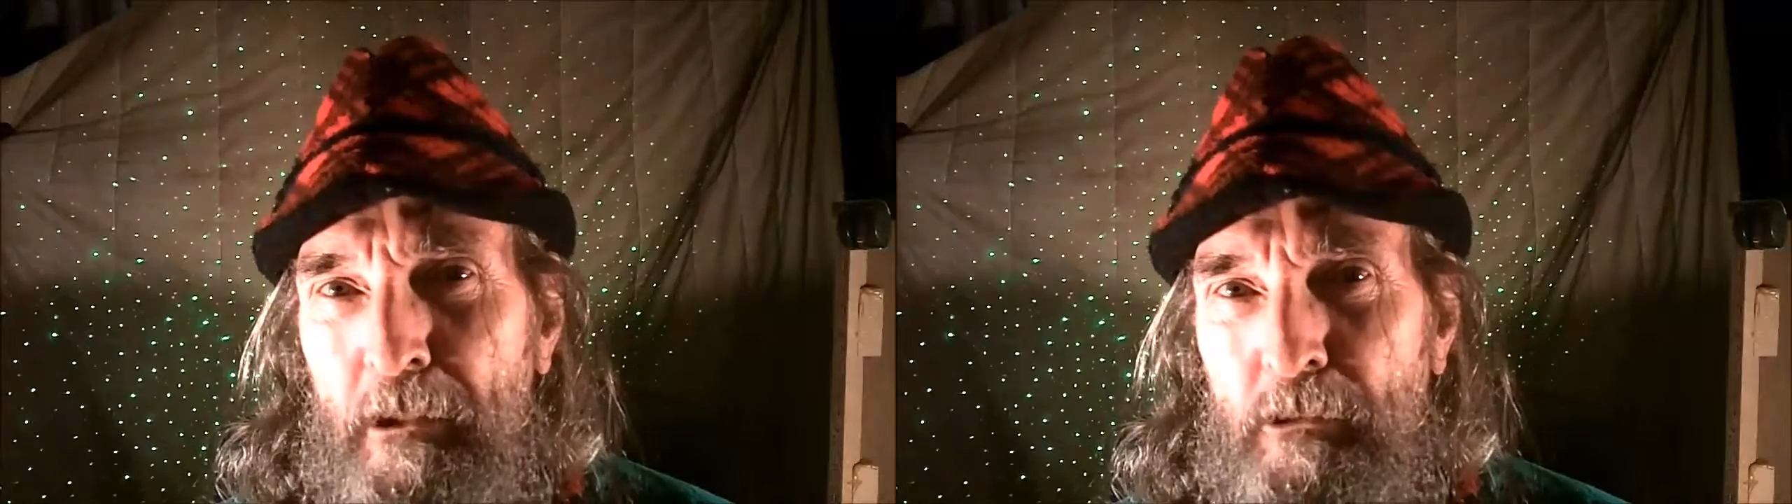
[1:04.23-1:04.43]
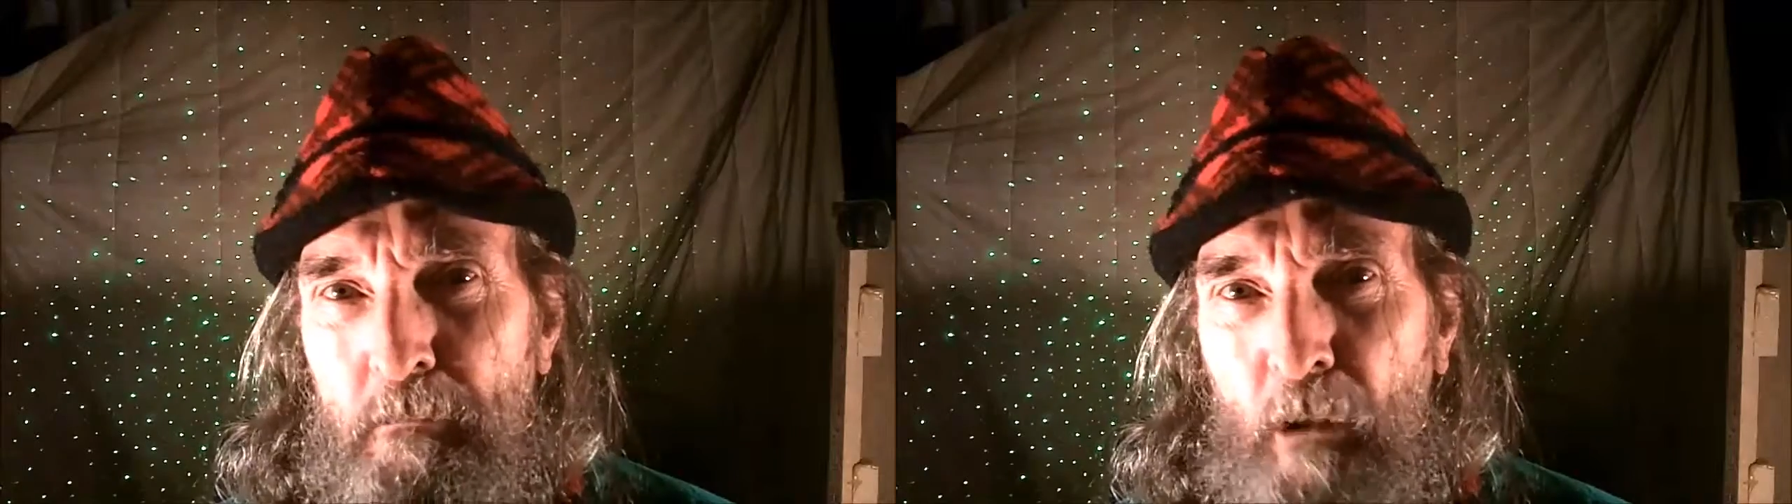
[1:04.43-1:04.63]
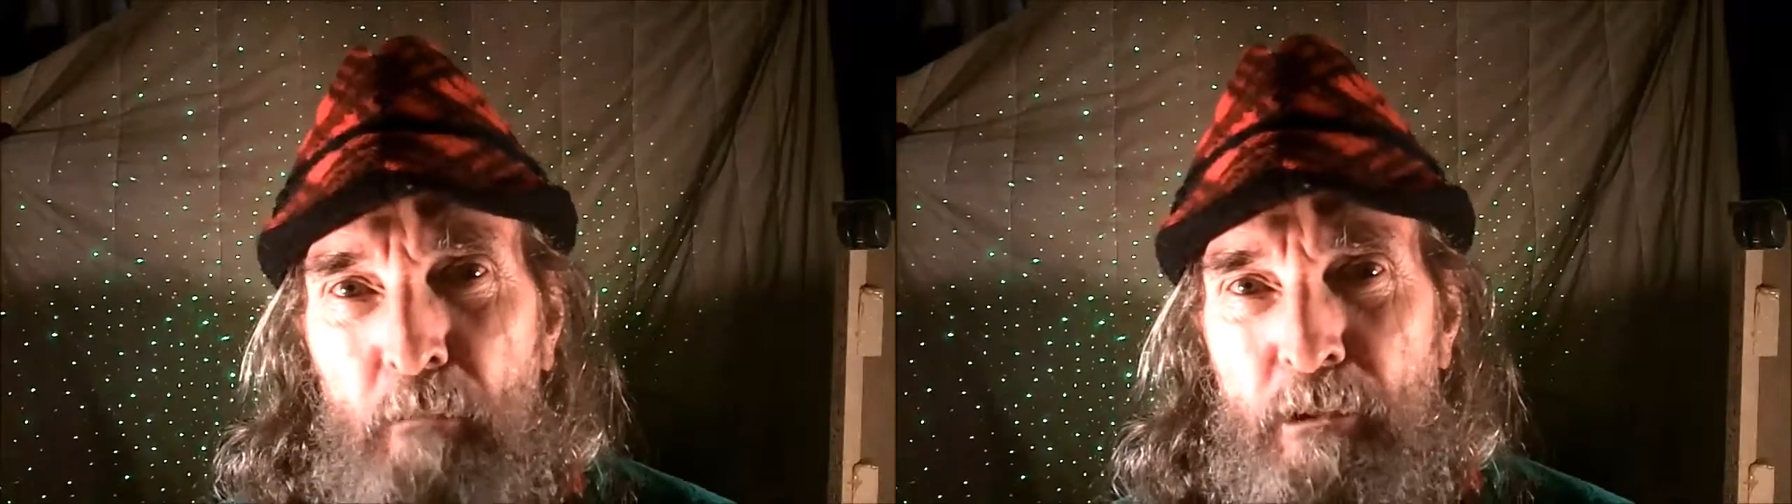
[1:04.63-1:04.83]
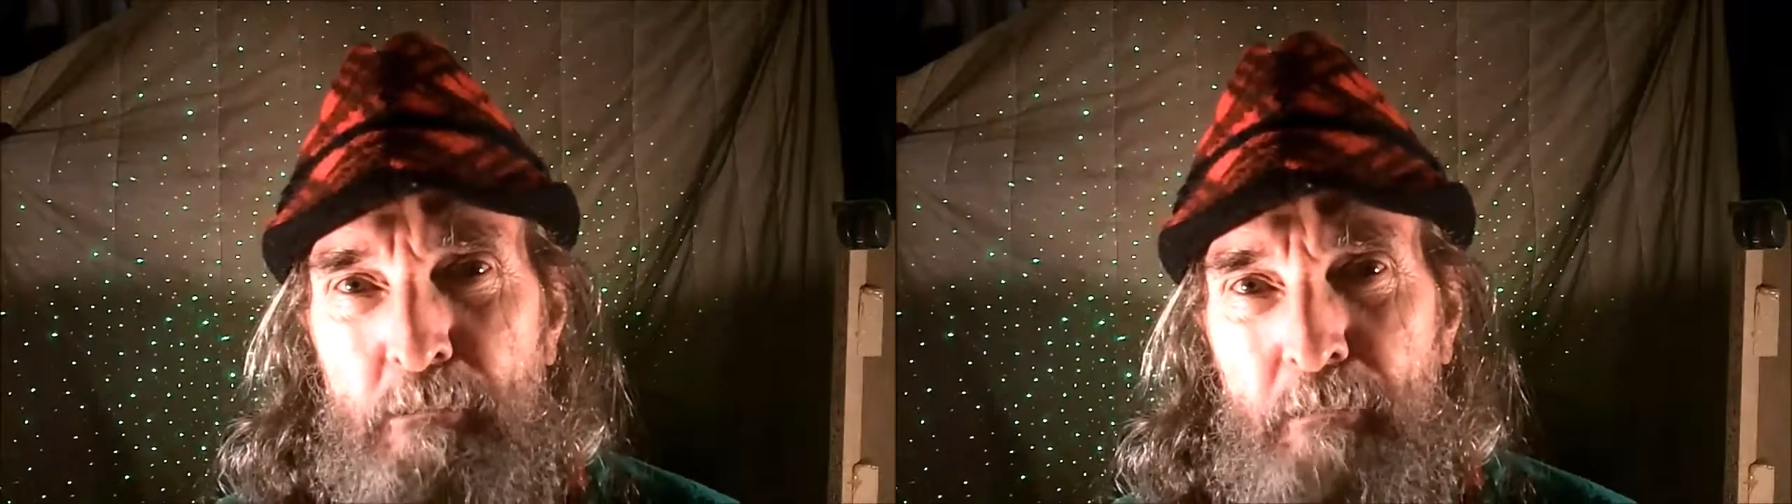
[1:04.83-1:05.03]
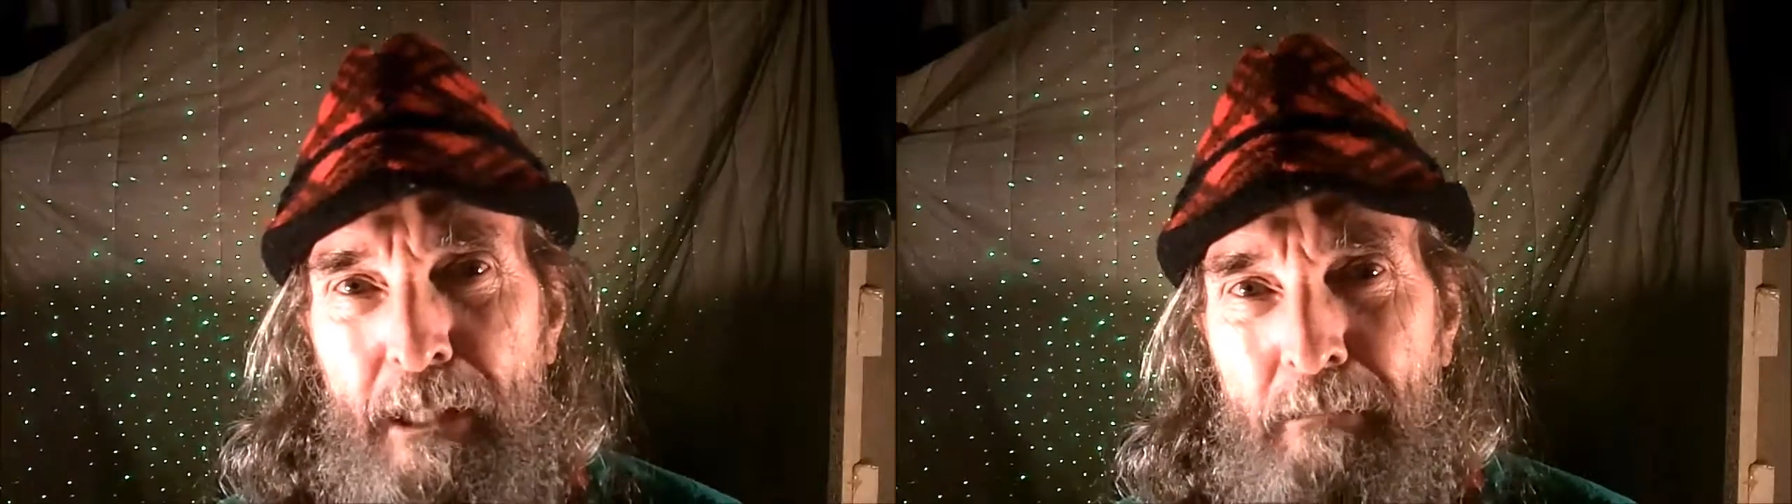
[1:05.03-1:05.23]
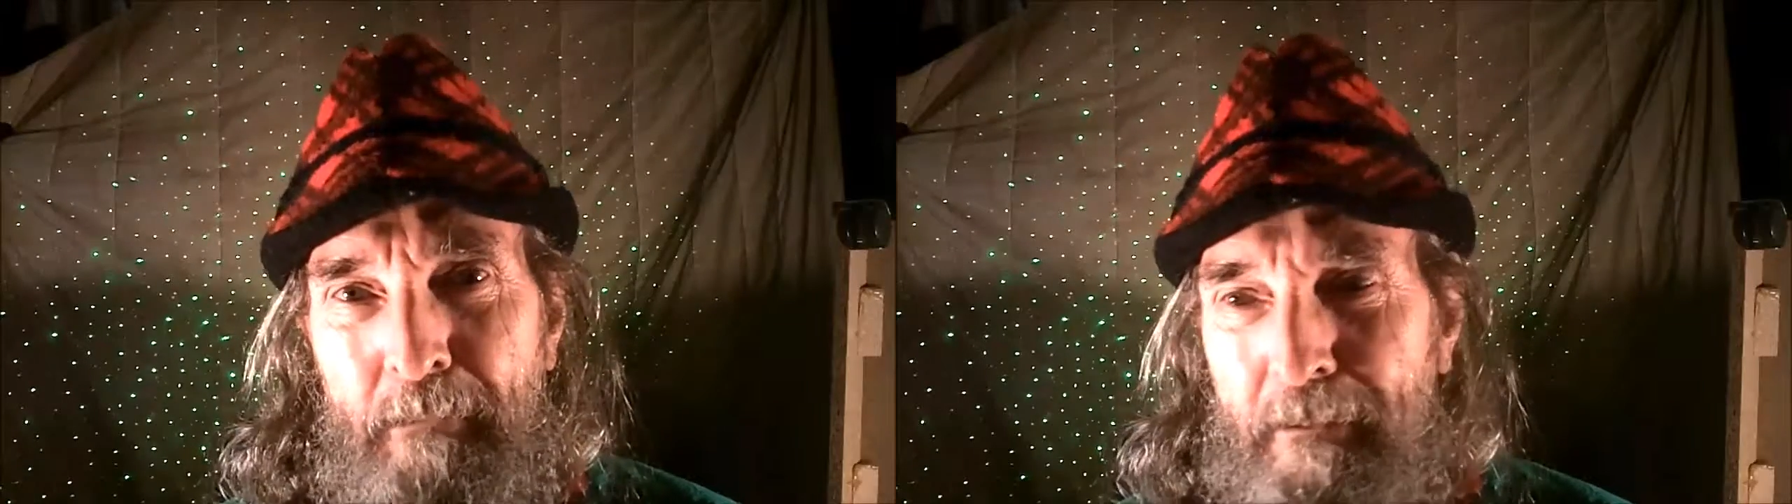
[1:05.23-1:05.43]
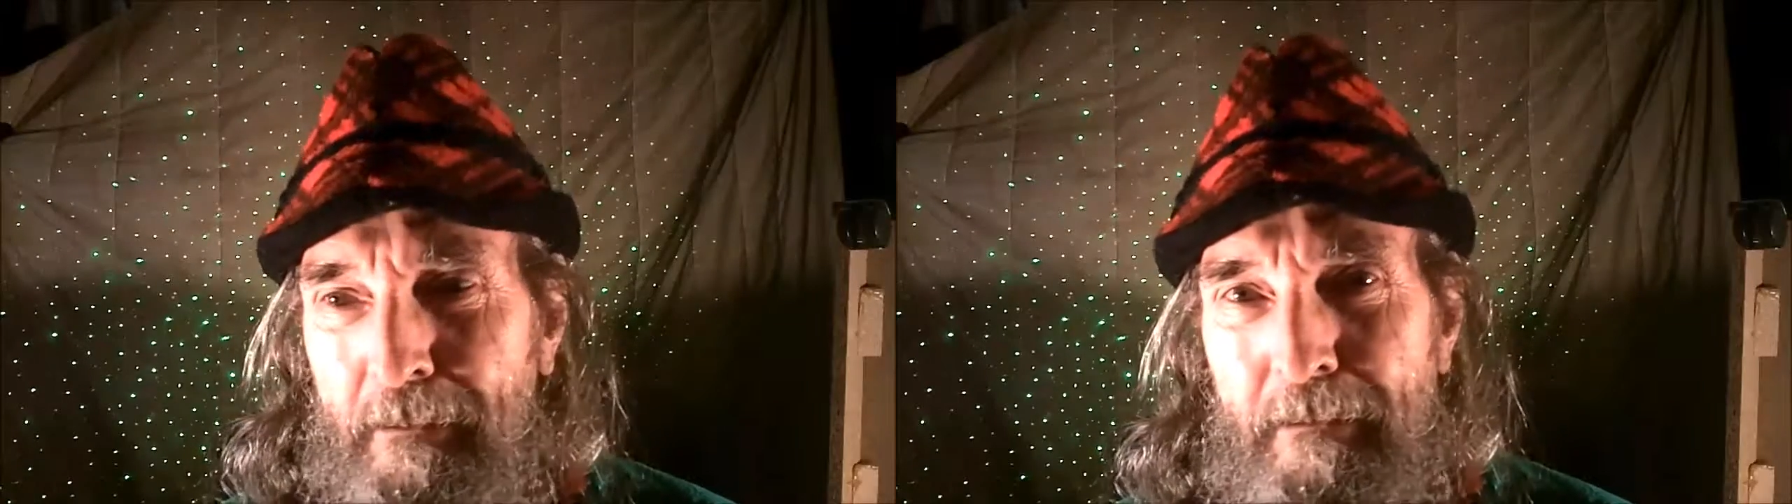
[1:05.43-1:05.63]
about this marvelous man with